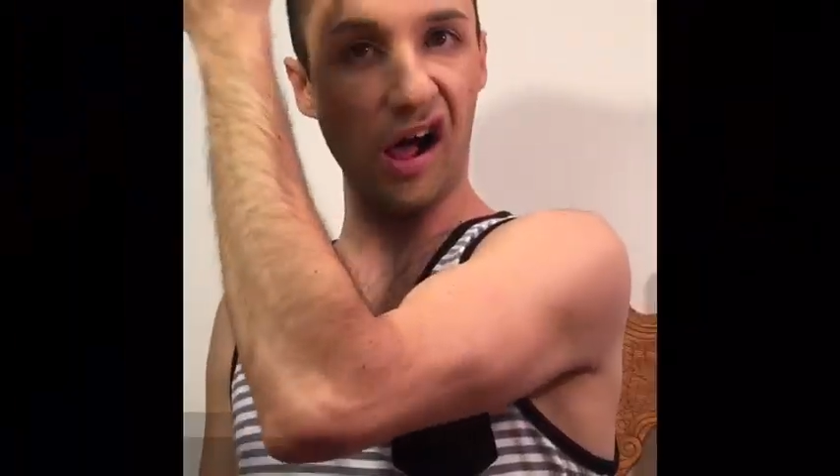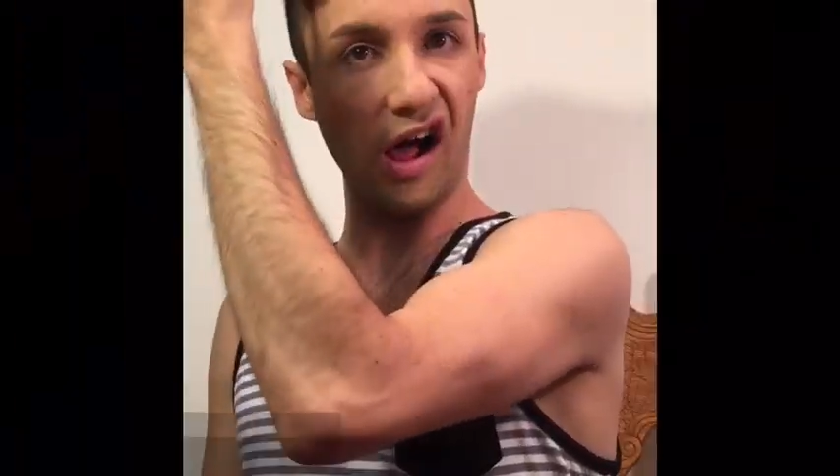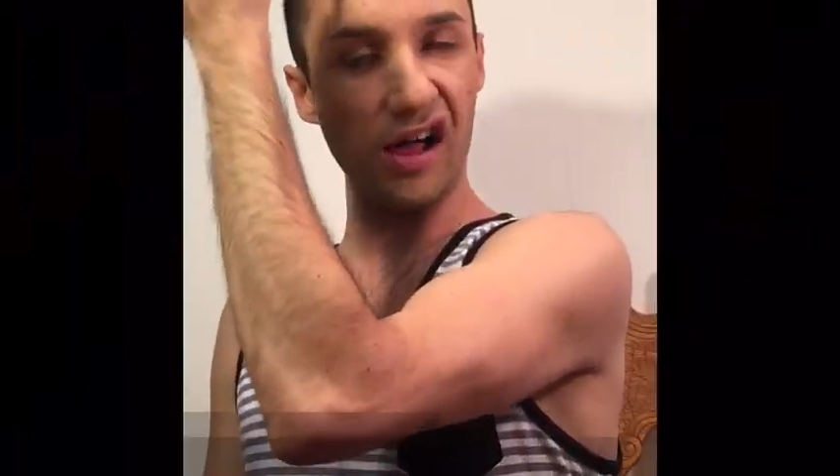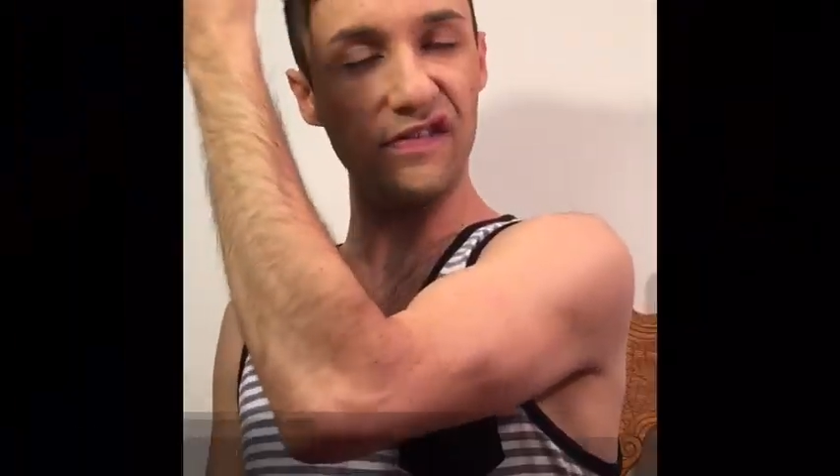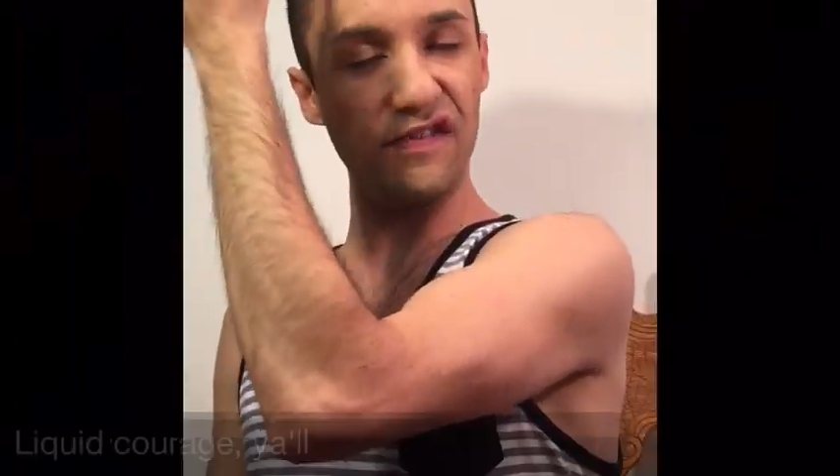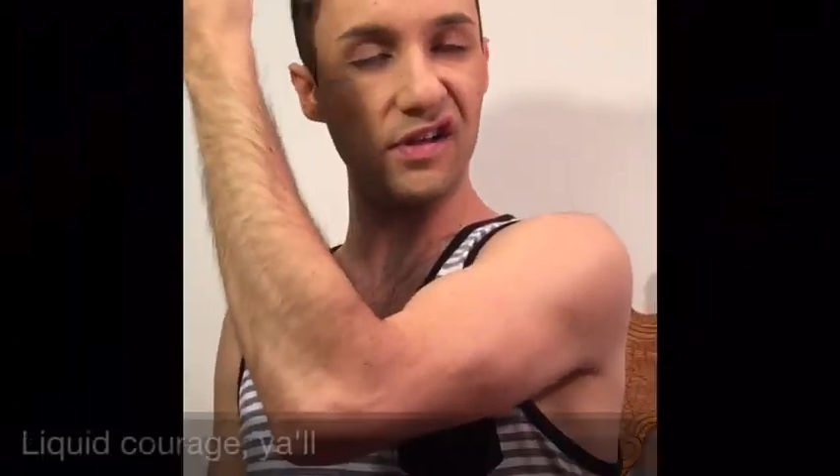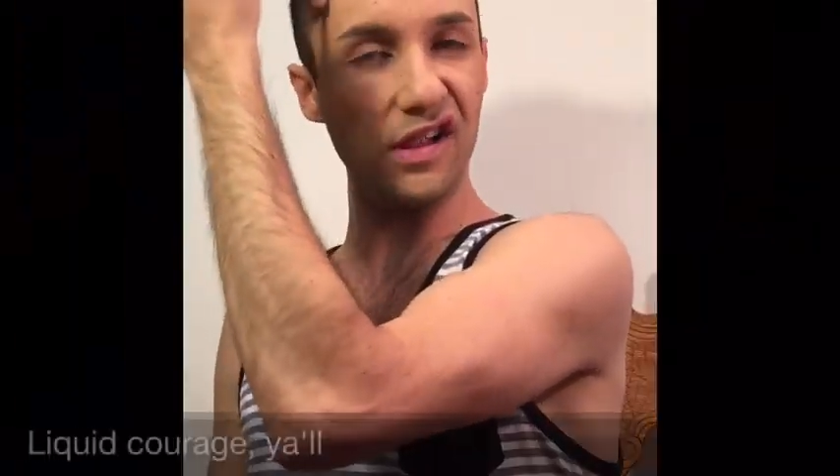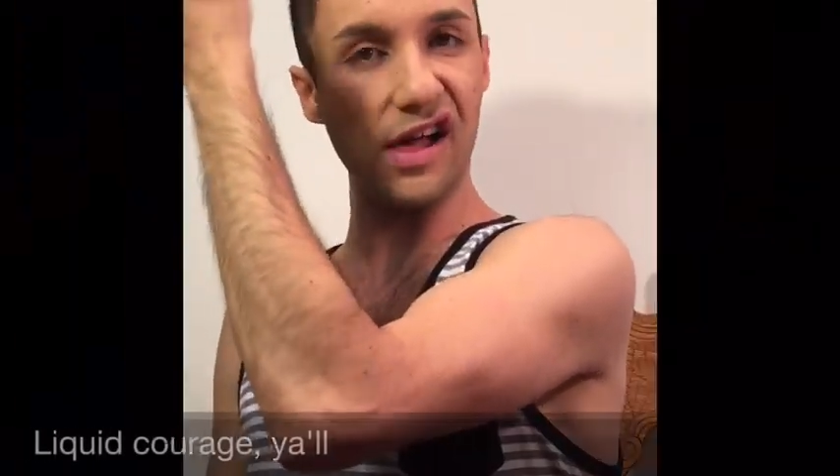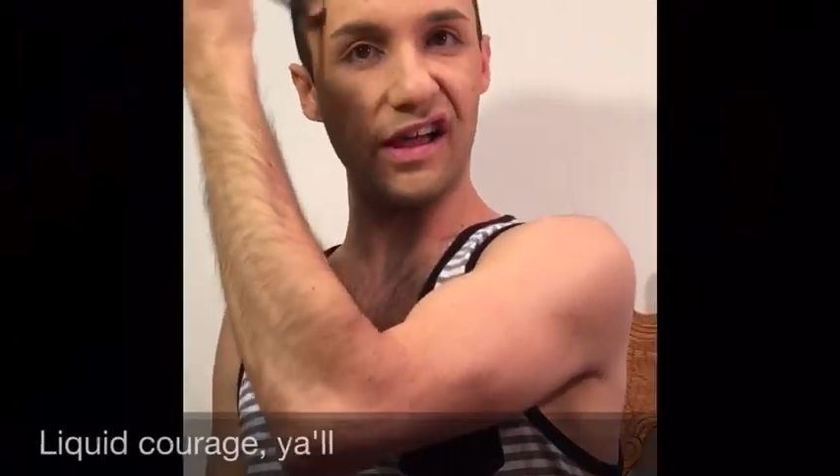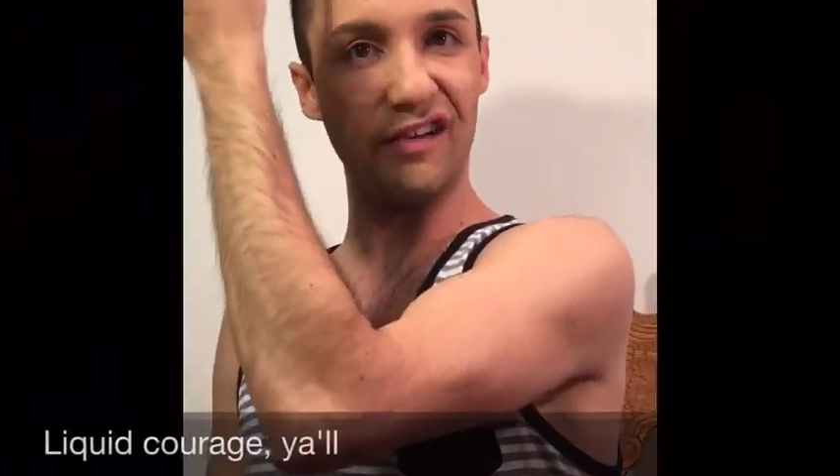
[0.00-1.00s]
I feel
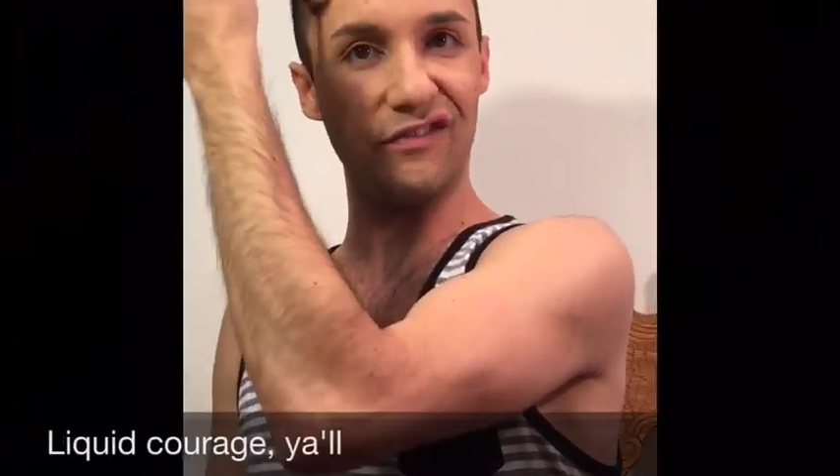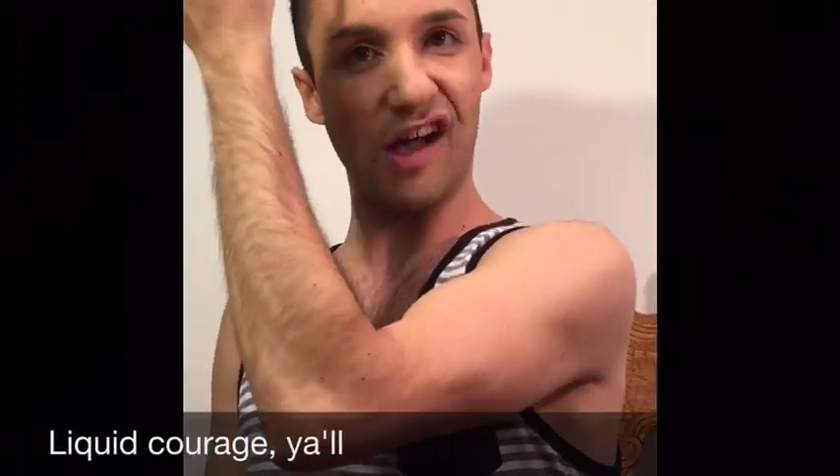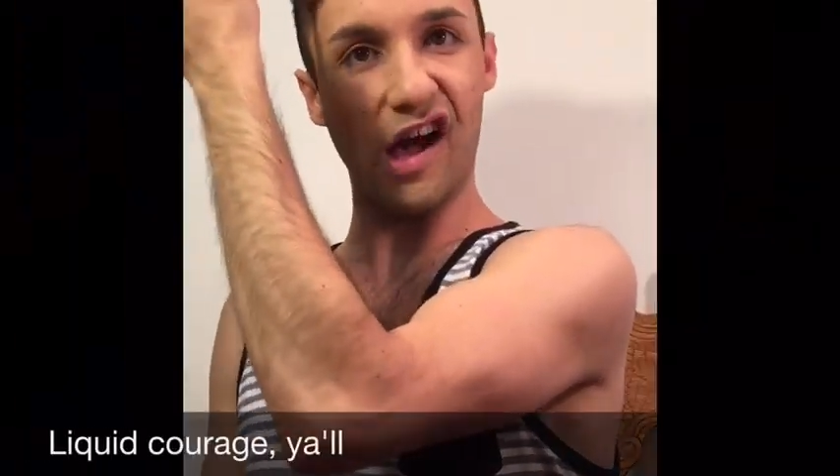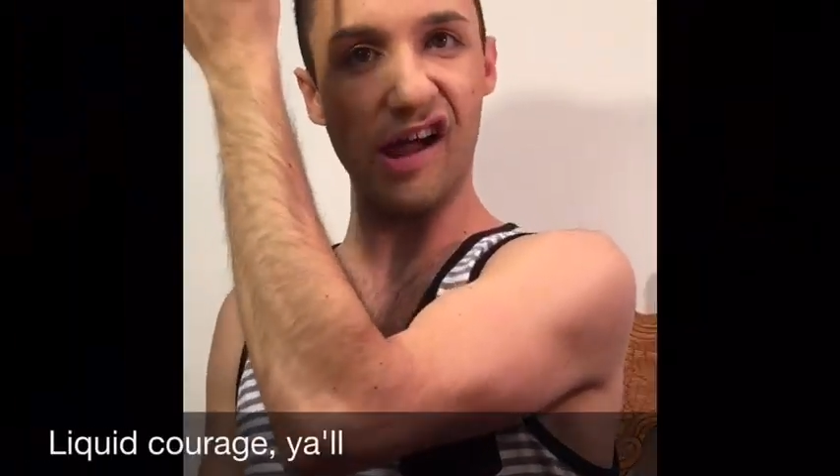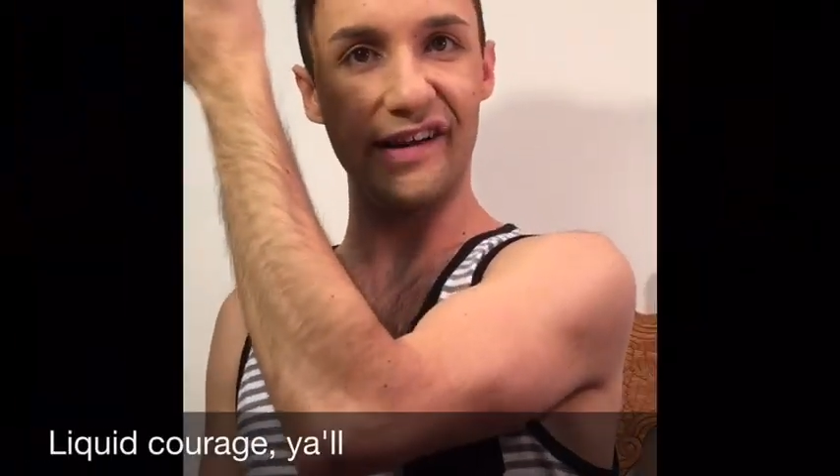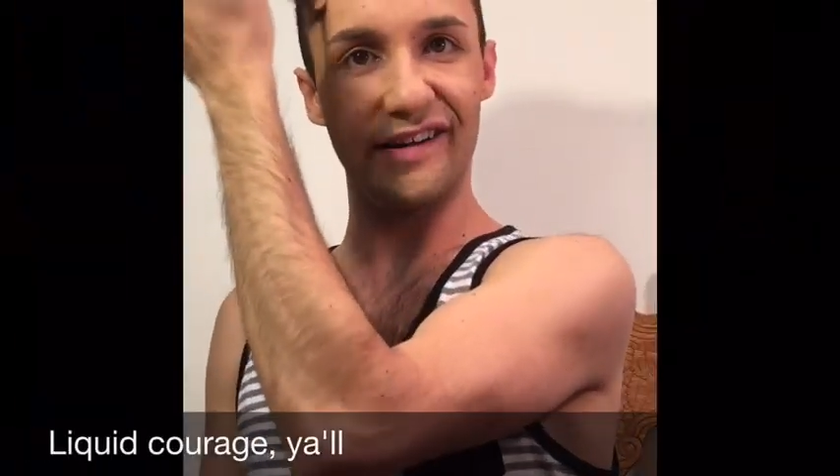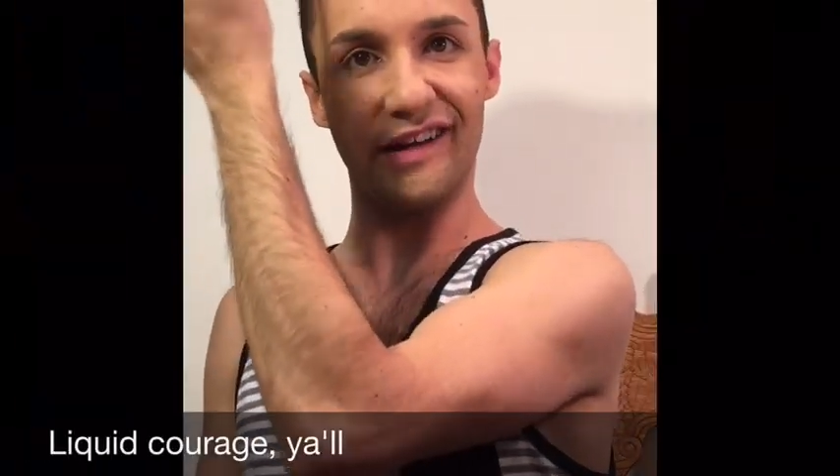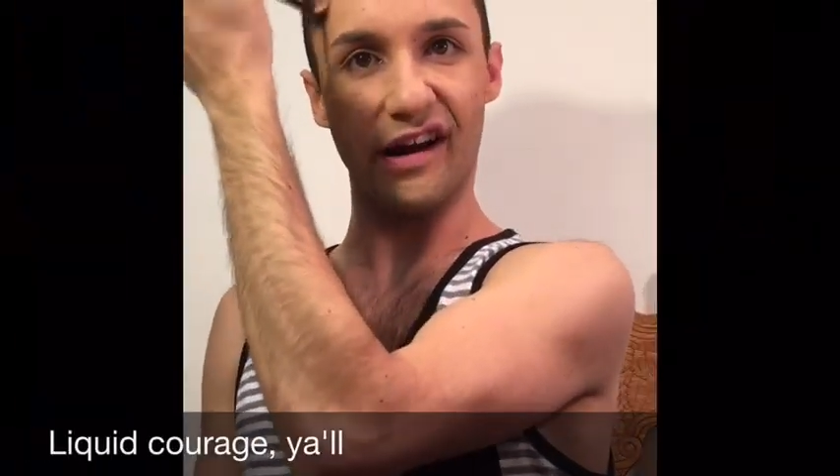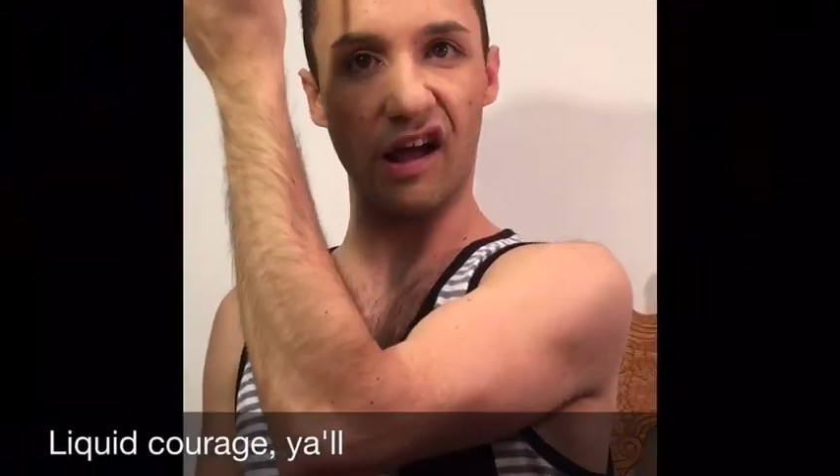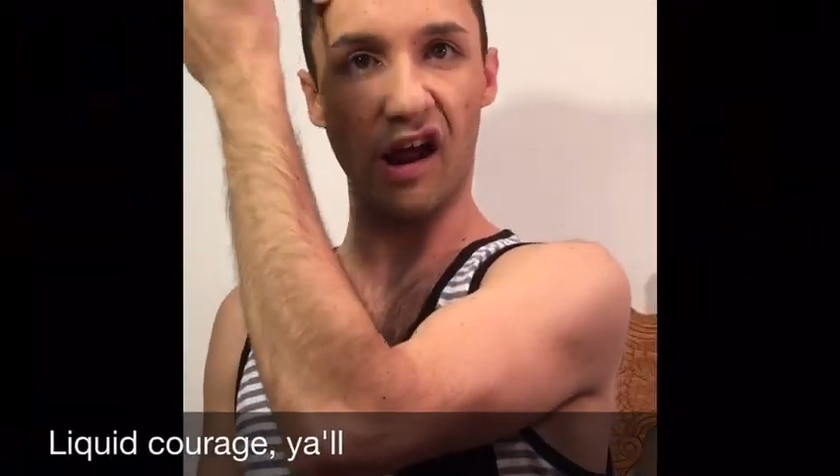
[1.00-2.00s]
like if I
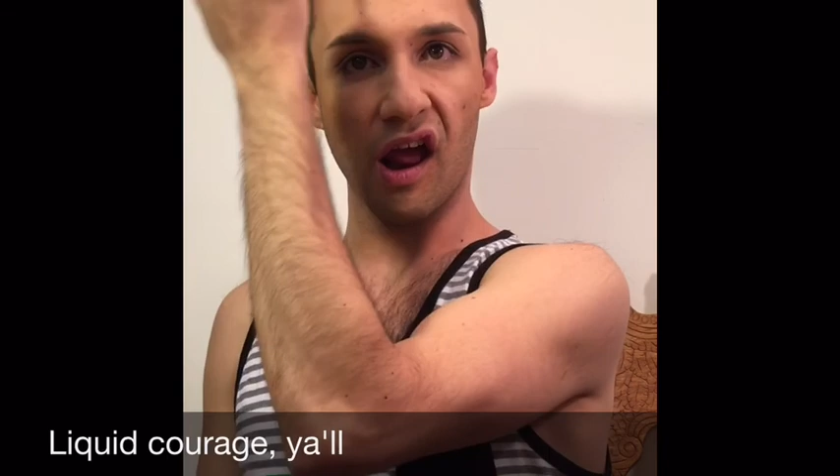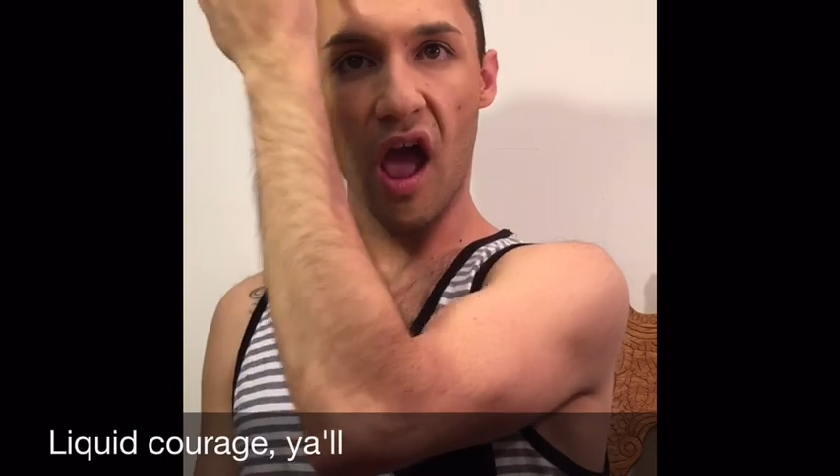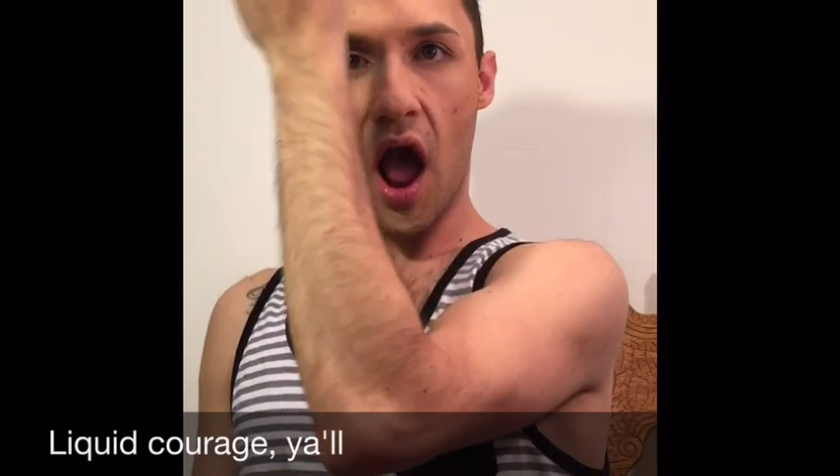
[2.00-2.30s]
did it,